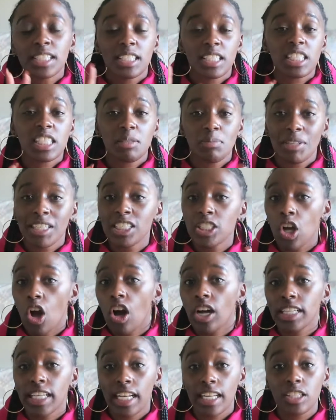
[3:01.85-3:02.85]
to spend
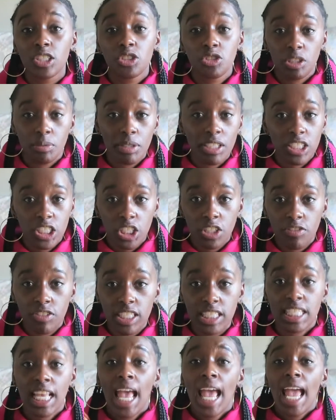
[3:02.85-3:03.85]
on any streaming
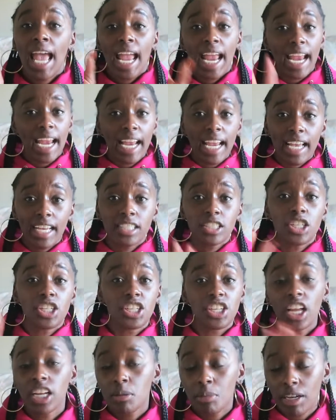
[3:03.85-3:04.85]
service,
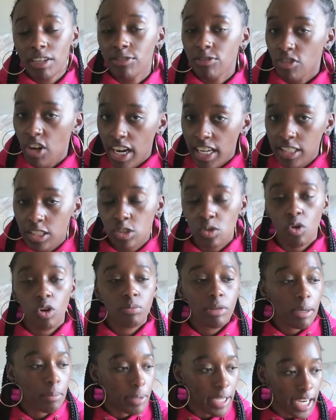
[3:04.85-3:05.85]
and none of my friends or
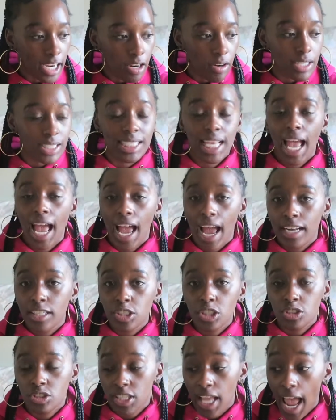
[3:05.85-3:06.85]
my parents had
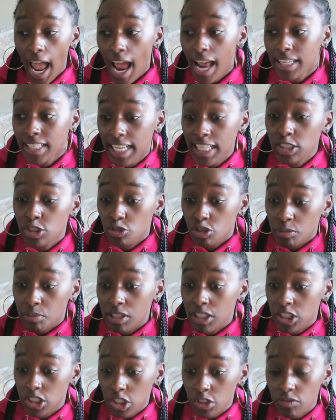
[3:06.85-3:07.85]
a, had a
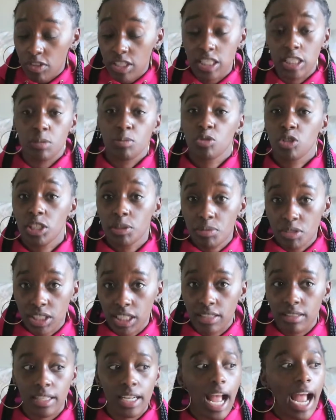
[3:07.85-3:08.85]
streaming service
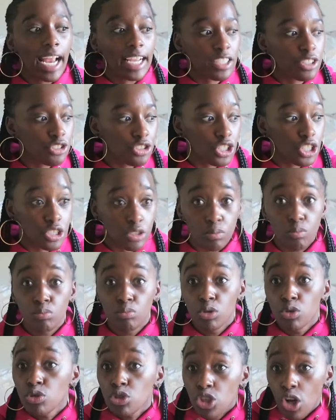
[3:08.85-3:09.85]
subscription that I could just
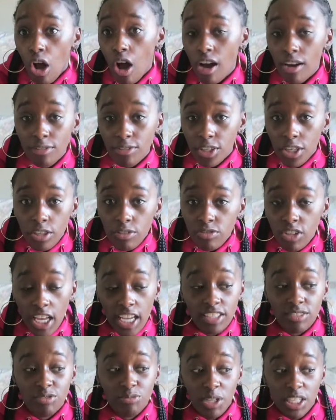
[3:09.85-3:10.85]
mooch off of
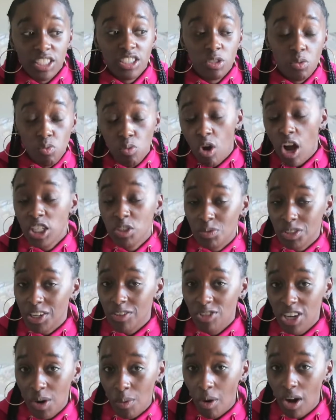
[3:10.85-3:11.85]
and basically watch
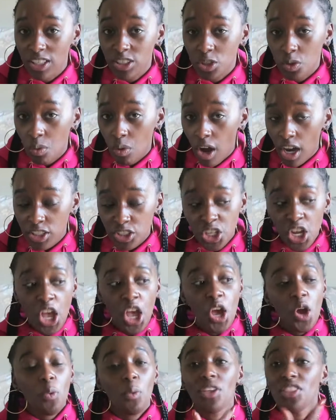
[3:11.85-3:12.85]
whatever I wanted to watch
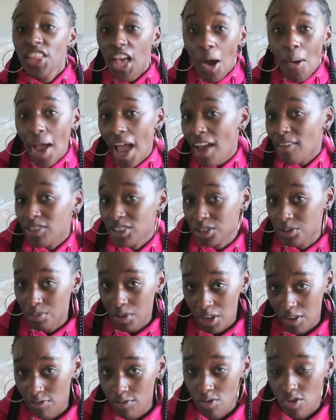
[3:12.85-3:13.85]
without having to
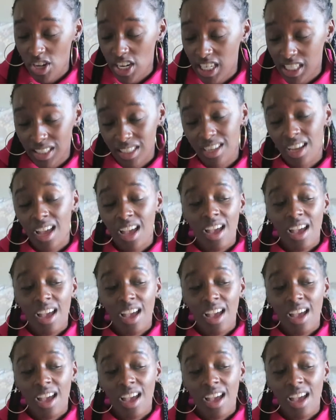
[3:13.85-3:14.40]
pay for it.